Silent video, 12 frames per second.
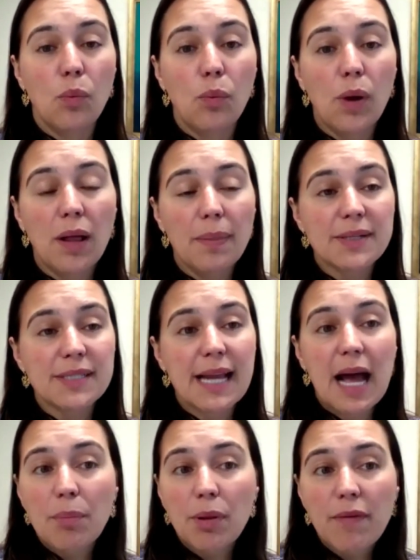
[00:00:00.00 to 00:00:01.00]
Well, there's
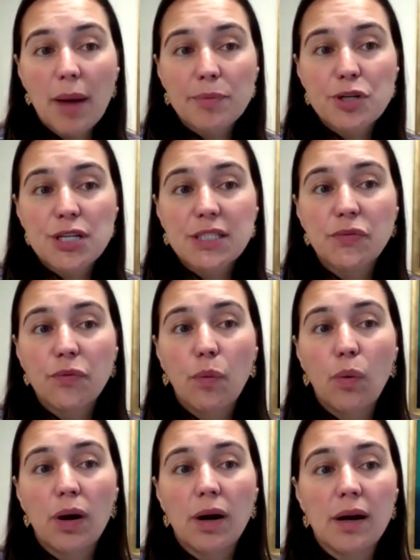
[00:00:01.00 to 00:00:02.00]
a couple of options
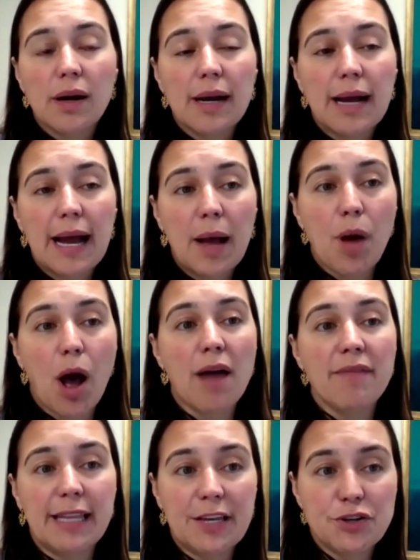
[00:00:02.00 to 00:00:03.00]
for
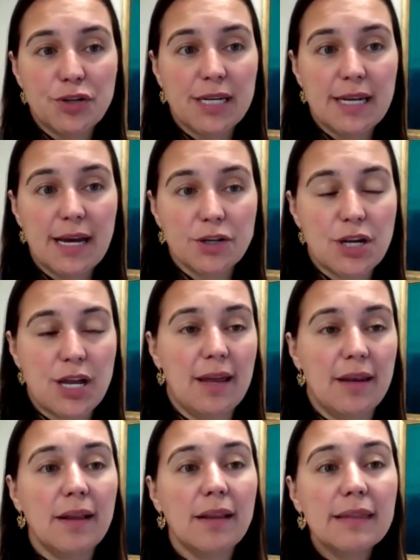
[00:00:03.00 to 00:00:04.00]
ovulation
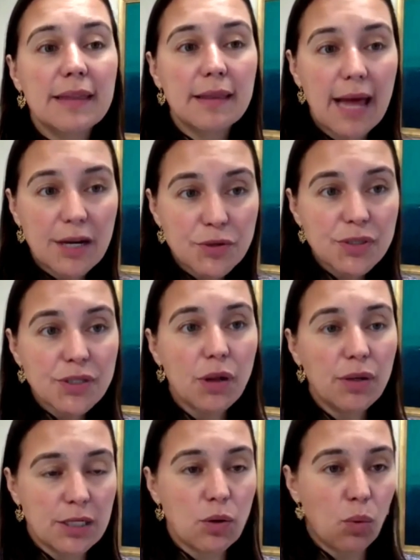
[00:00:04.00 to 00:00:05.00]
induction.
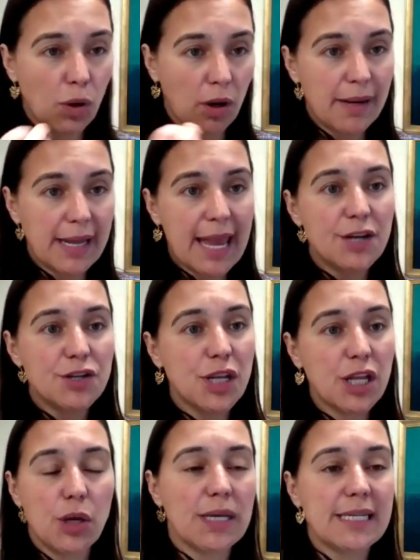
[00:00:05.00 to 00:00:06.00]
Letrozole is an oral medication
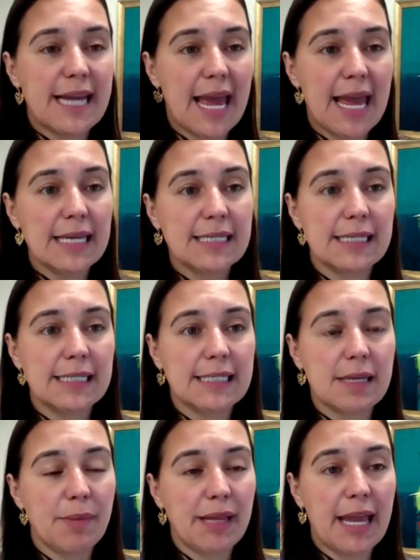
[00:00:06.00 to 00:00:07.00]
that you can take to
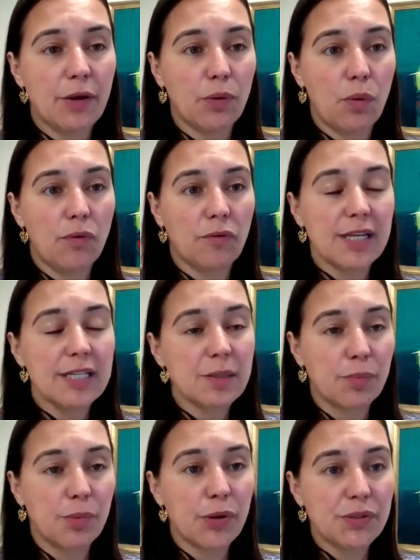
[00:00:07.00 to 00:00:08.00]
stimulate your ovaries to
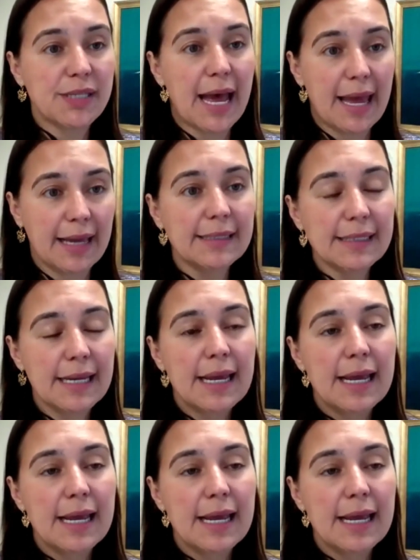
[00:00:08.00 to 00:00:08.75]
produce eggs.